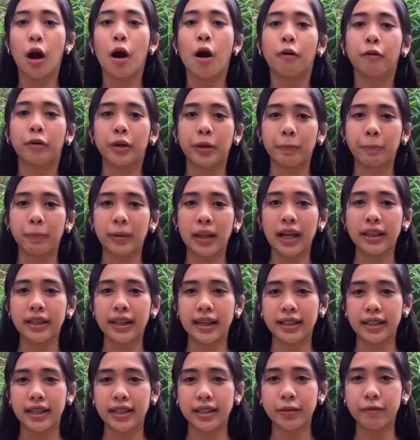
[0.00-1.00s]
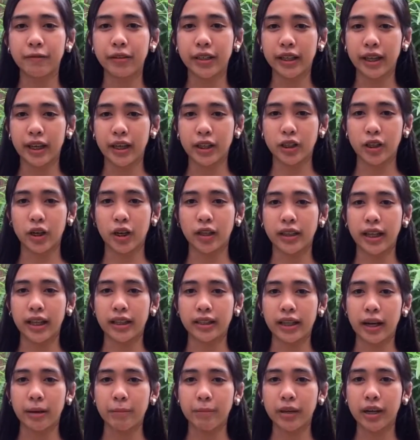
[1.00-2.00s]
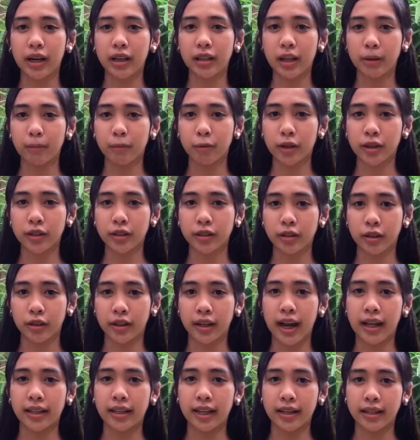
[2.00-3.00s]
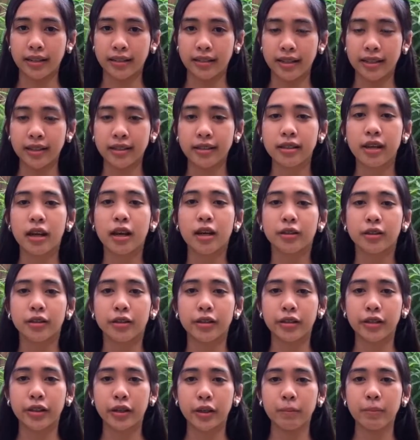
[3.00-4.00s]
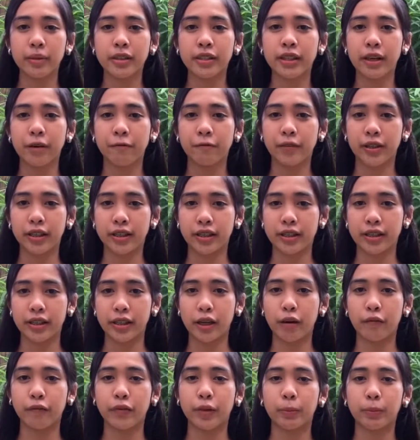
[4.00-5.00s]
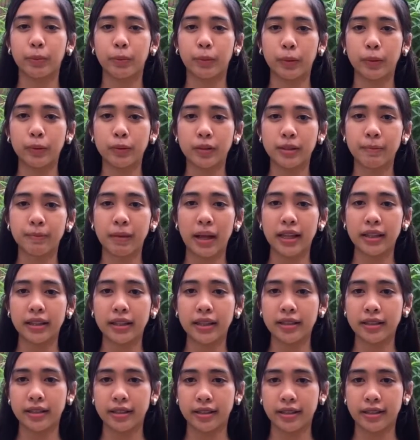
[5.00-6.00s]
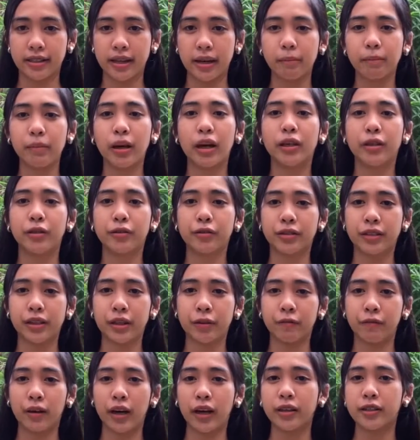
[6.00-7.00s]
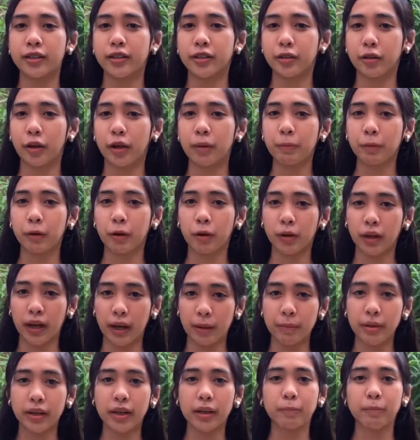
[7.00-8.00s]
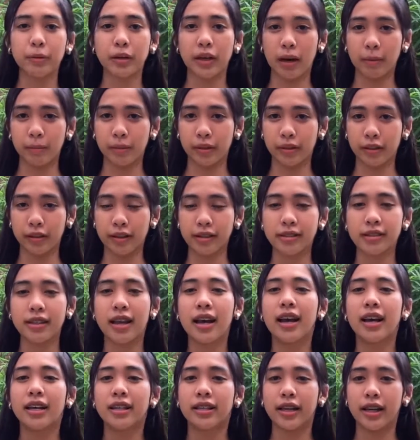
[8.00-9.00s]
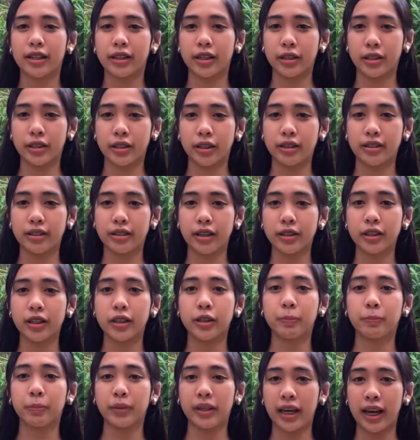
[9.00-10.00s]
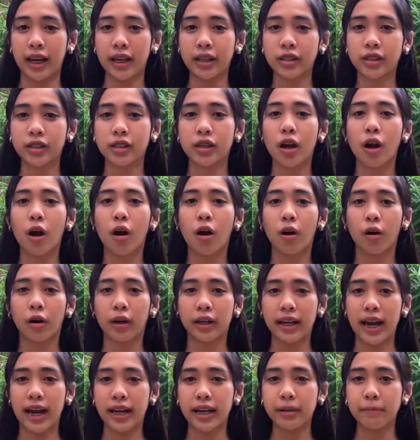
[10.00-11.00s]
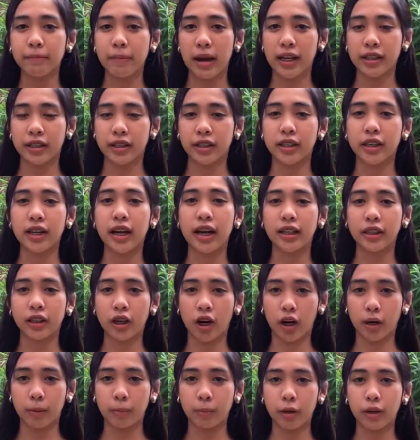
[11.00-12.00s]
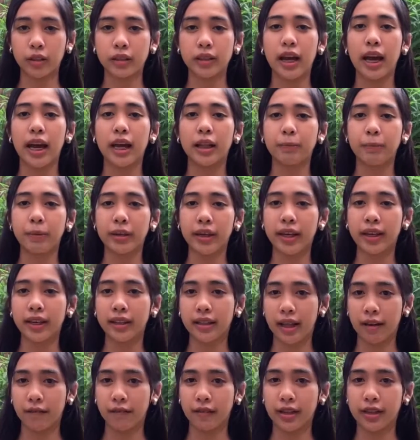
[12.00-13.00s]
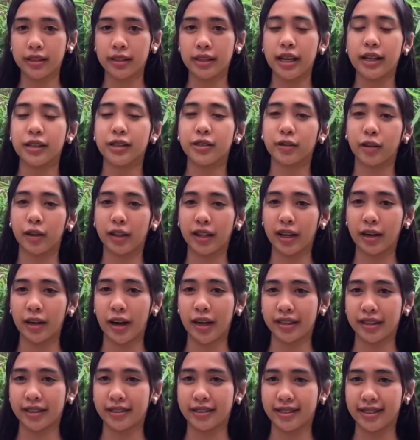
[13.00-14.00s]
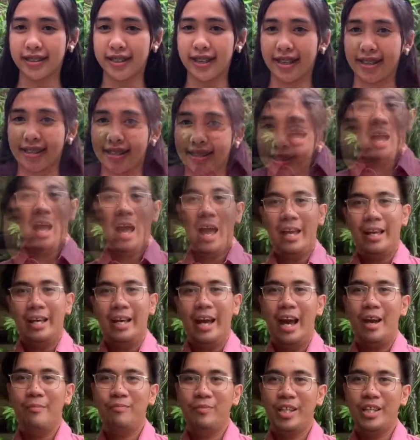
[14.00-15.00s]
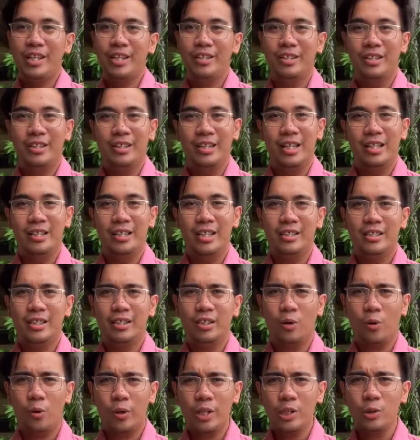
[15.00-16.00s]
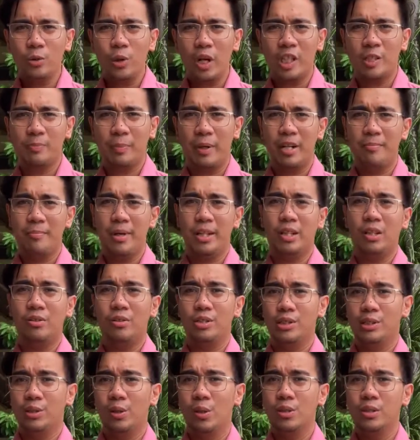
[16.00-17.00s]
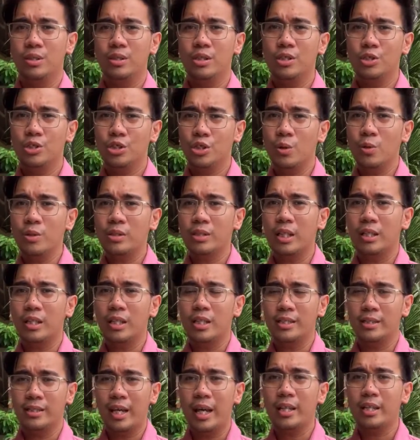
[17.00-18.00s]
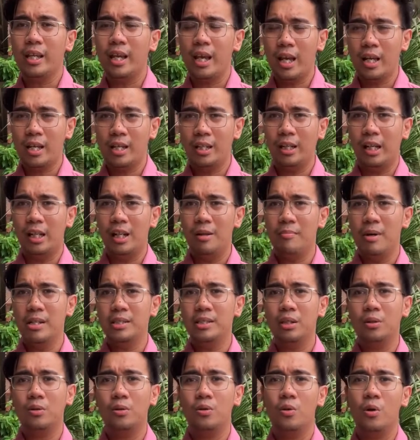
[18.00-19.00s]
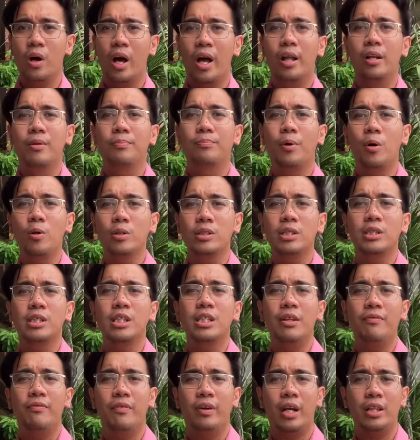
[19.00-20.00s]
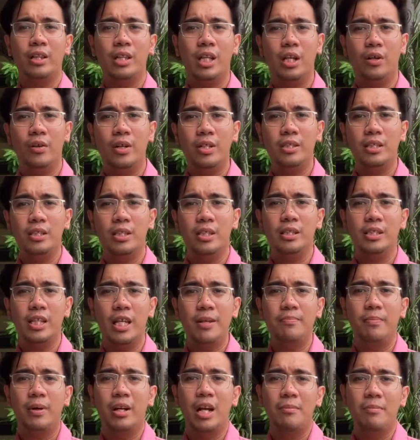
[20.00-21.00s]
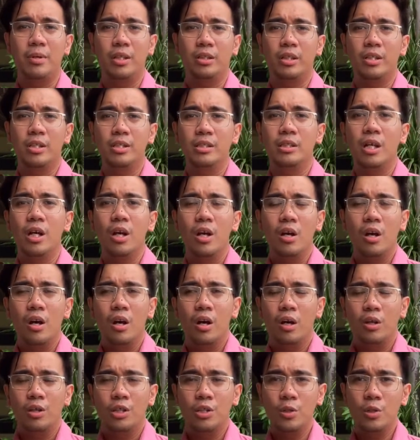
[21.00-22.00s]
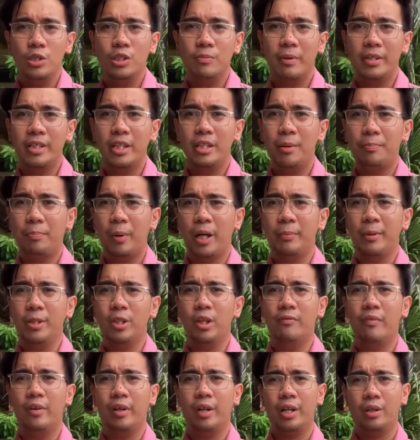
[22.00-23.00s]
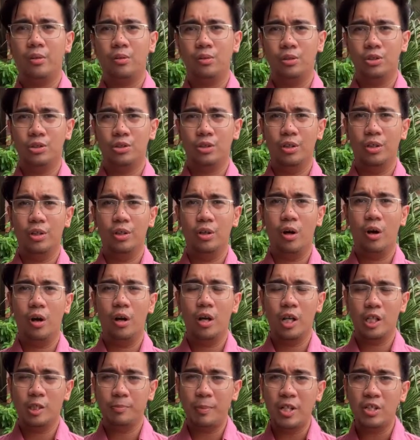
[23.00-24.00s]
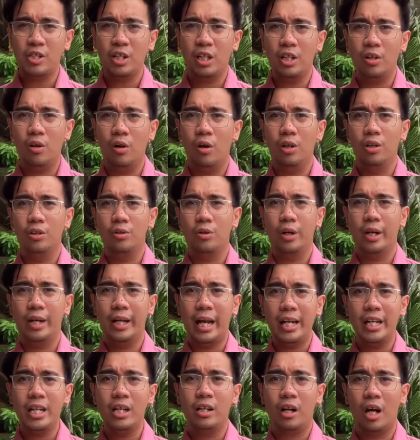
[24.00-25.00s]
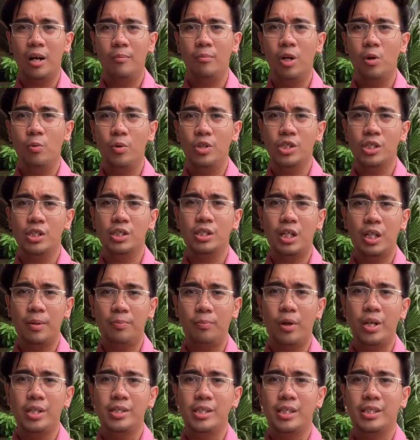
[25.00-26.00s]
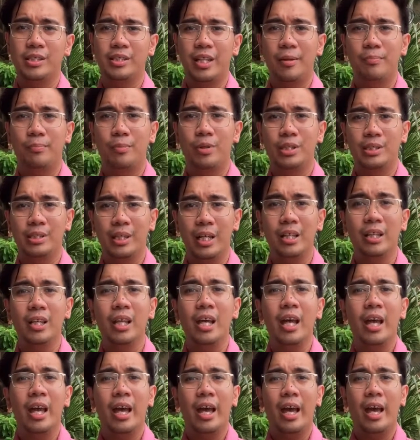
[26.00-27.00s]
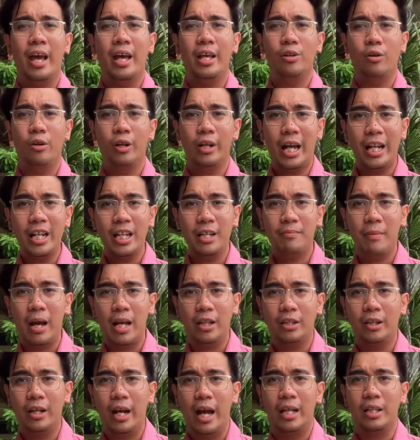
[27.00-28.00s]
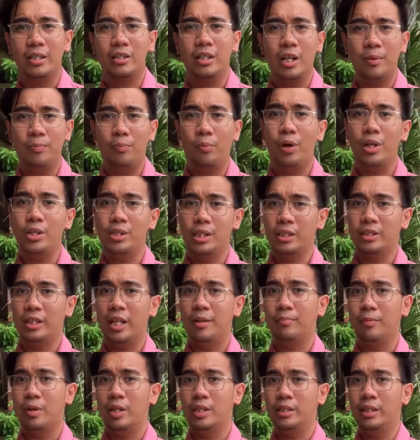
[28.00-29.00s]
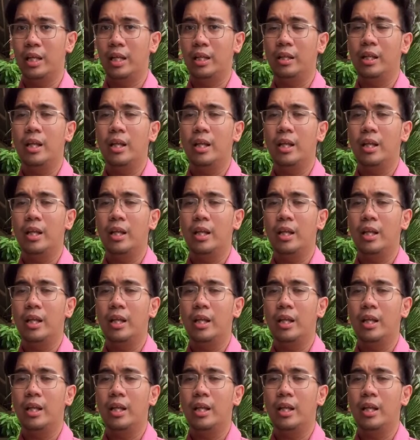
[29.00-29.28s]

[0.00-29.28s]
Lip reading: for plant identification and chemical laboratory analysis to determine the efficacy of the proposed planting system using various soil chemical parameters such as pH, organic matter and carbon, NPK levels, and soil characteristics. Hi, I'm Daniel Hernandez, and according to our experimental results, it shows that in Site A in Calabasa, Curuan posed a significant decrease in the same parameters used by the Department of Agriculture, especially on organic carbon, which is 3.69%, and organic matter at 3.69%.